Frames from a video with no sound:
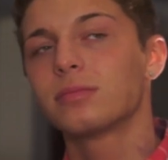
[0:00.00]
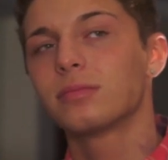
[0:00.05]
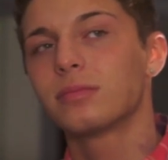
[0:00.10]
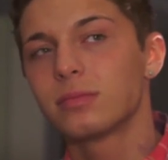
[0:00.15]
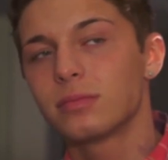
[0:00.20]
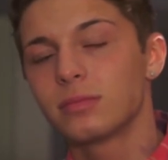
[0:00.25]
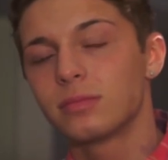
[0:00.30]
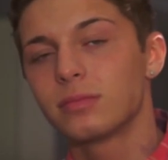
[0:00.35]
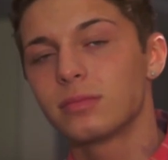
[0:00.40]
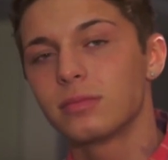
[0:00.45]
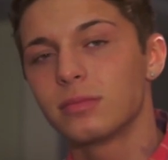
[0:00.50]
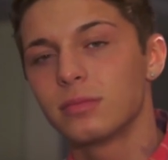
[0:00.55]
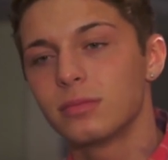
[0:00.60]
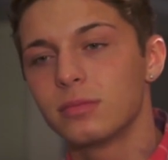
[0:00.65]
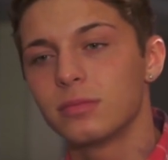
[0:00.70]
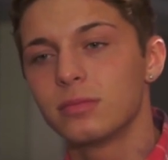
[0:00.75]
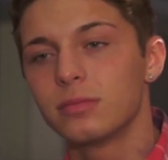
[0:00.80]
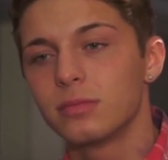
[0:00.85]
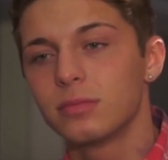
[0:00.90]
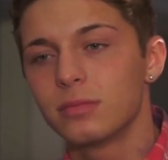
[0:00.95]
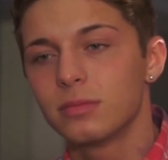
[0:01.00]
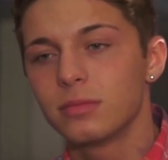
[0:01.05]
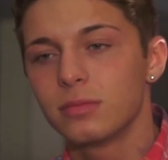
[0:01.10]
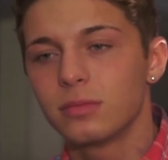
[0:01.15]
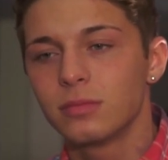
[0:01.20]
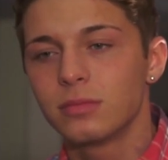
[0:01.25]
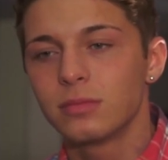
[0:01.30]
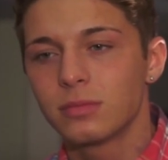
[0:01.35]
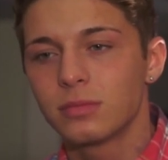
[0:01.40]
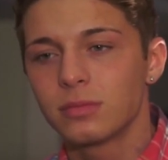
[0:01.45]

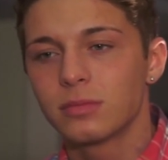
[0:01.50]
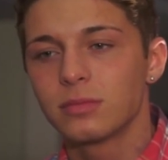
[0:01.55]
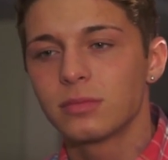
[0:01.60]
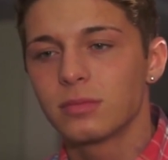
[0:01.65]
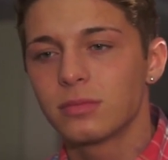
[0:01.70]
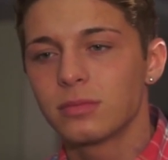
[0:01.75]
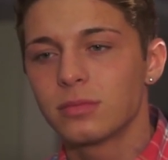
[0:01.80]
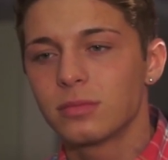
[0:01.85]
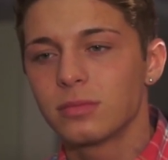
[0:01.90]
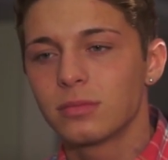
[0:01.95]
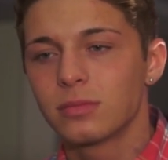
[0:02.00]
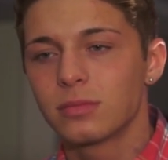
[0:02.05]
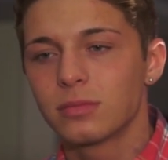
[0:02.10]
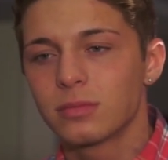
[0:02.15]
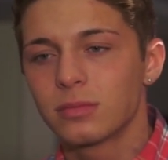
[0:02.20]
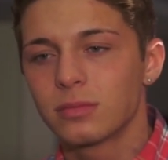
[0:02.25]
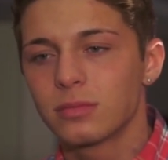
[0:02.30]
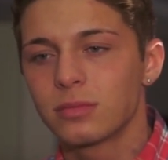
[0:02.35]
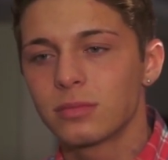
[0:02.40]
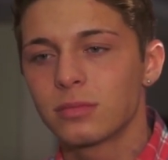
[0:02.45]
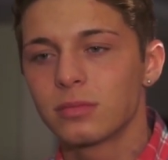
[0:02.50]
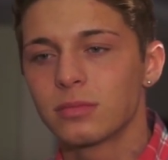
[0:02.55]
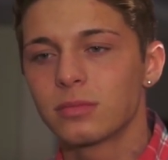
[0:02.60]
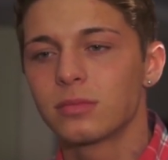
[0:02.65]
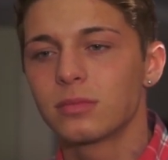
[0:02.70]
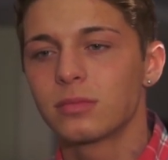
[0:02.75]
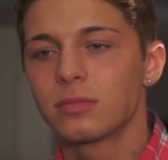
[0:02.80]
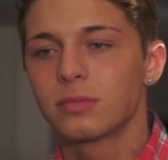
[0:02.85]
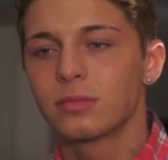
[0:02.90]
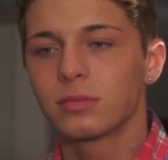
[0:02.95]

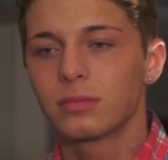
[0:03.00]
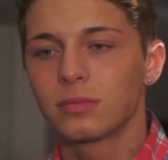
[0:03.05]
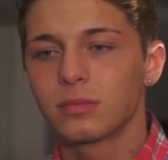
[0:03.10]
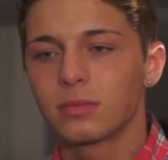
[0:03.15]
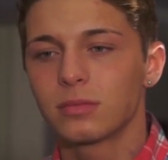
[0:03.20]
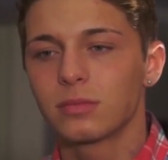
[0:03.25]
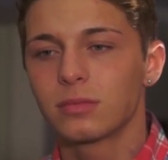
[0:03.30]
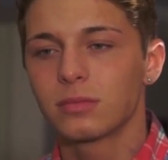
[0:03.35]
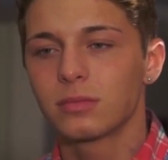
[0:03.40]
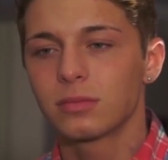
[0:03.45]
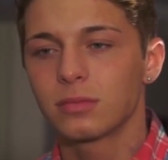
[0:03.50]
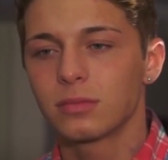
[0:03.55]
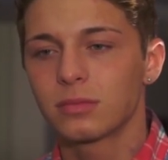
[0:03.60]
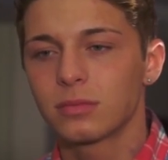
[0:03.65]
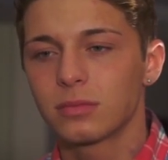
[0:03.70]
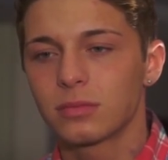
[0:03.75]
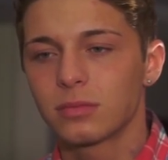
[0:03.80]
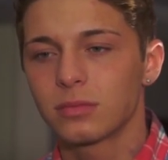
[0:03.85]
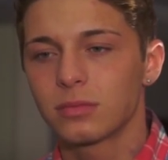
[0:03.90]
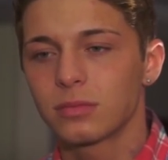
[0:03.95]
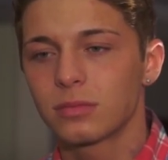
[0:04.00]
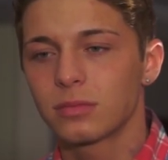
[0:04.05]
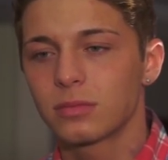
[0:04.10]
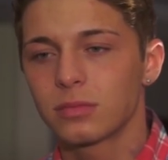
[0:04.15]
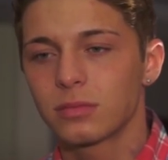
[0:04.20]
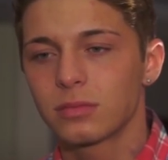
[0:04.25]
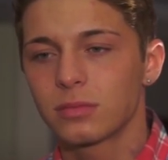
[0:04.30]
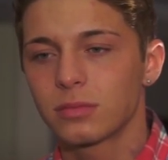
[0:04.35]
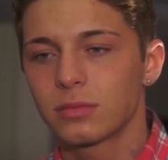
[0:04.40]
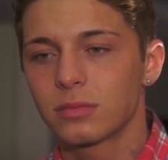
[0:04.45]

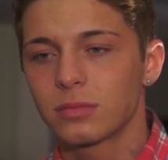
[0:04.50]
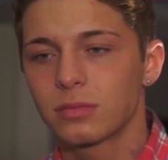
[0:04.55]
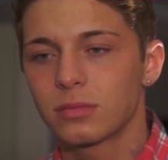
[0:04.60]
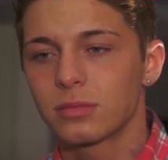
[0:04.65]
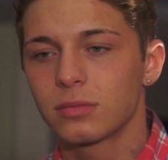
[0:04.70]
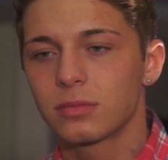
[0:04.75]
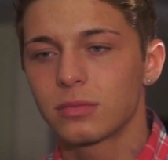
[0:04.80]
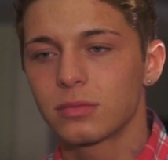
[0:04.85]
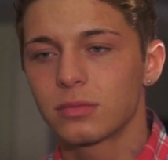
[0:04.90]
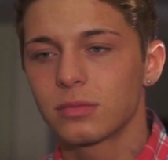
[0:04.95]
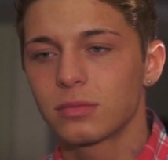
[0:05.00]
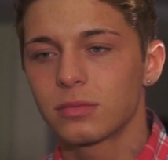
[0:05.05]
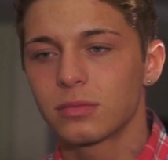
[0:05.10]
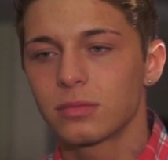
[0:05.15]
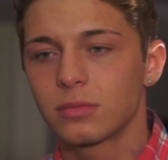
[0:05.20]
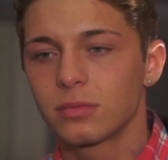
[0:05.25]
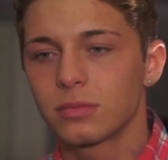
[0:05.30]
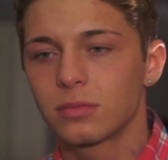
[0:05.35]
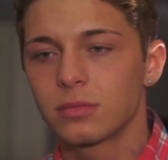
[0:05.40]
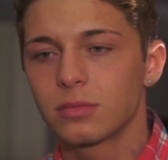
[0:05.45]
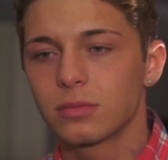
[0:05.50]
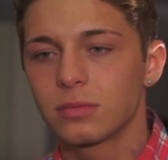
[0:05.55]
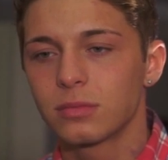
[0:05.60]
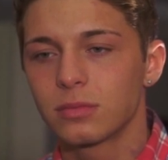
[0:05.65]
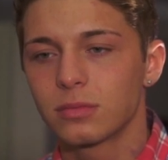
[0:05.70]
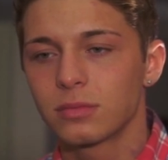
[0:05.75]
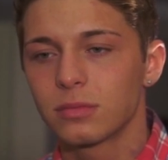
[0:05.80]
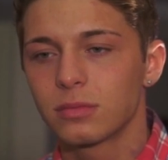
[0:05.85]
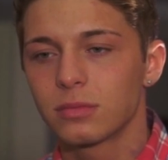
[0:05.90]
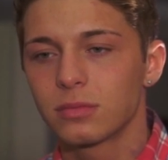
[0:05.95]

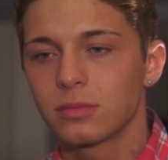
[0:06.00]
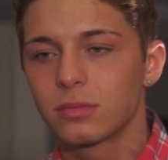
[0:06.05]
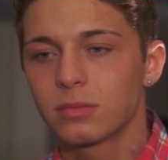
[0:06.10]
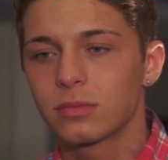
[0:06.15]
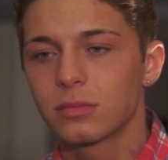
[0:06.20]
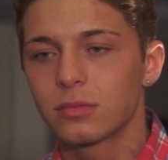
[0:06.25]
[no speech]